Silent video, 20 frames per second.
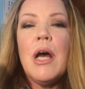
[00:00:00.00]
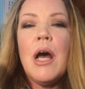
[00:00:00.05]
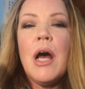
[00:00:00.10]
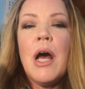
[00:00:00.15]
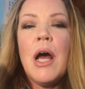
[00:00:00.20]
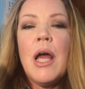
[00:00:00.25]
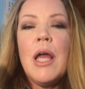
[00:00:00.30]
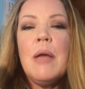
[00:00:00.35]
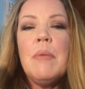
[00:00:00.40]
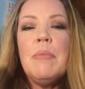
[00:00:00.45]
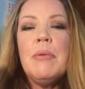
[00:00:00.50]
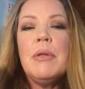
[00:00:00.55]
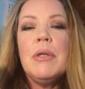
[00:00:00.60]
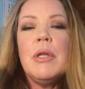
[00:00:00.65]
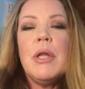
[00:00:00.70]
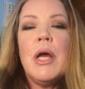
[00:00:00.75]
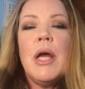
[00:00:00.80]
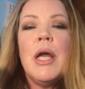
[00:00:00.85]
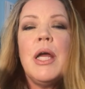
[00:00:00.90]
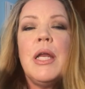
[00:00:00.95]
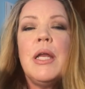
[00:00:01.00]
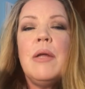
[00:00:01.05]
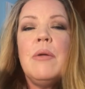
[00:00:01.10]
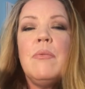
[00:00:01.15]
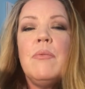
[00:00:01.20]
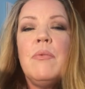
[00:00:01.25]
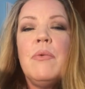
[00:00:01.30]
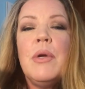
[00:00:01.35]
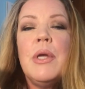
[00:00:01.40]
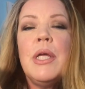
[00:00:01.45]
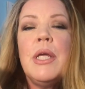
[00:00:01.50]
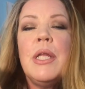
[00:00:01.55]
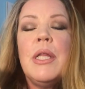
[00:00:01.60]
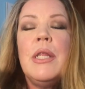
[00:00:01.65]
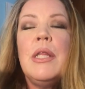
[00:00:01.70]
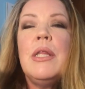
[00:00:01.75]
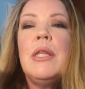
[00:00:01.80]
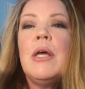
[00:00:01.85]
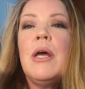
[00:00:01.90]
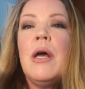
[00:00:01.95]
I applied it
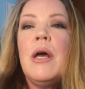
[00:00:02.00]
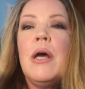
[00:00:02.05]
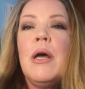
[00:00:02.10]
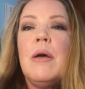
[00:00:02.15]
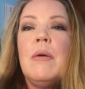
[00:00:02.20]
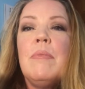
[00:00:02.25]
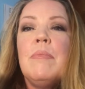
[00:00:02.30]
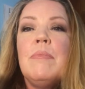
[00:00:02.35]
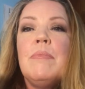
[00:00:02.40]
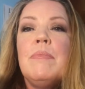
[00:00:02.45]
with a